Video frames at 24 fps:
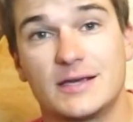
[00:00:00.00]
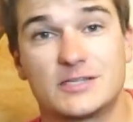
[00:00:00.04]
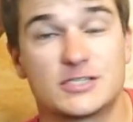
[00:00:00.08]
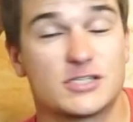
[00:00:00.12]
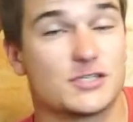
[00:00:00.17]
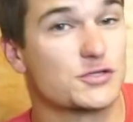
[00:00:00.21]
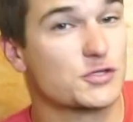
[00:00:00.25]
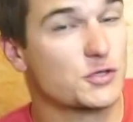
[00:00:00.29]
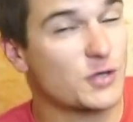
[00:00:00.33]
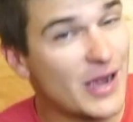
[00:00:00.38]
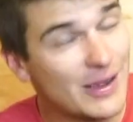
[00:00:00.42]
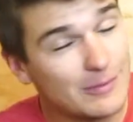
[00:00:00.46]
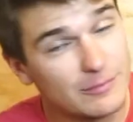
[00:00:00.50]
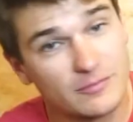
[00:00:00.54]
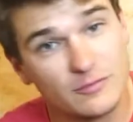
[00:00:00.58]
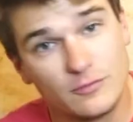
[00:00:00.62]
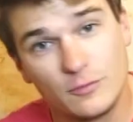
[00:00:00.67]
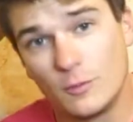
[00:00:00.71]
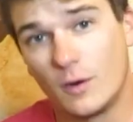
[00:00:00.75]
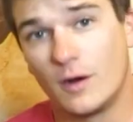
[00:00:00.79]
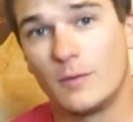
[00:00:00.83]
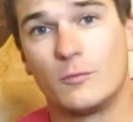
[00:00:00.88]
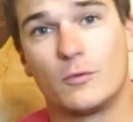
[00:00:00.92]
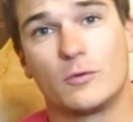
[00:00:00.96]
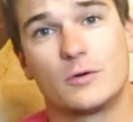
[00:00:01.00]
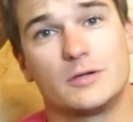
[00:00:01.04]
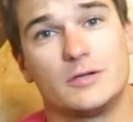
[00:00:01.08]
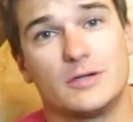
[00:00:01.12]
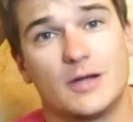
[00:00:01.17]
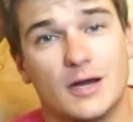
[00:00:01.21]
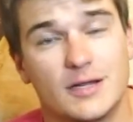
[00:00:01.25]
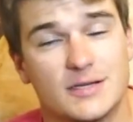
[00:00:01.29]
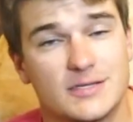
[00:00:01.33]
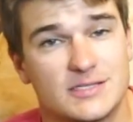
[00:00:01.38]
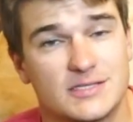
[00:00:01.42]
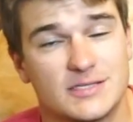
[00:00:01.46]
subscribe if you want more
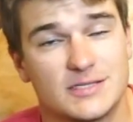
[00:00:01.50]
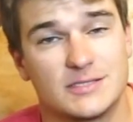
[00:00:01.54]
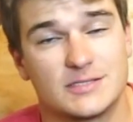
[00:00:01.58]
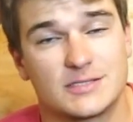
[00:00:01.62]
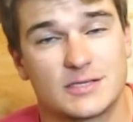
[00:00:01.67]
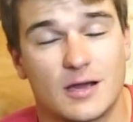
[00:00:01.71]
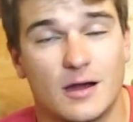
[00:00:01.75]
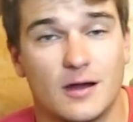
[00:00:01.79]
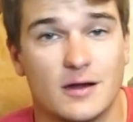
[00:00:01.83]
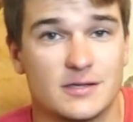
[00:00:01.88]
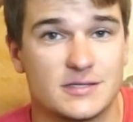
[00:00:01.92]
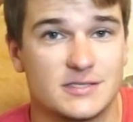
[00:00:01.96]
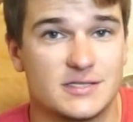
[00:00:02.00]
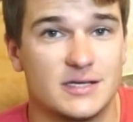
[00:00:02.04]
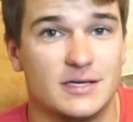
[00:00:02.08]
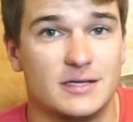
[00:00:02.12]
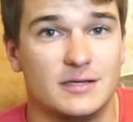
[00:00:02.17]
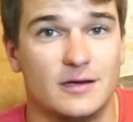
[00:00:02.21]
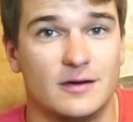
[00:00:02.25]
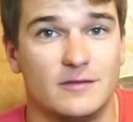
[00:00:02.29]
nonsense content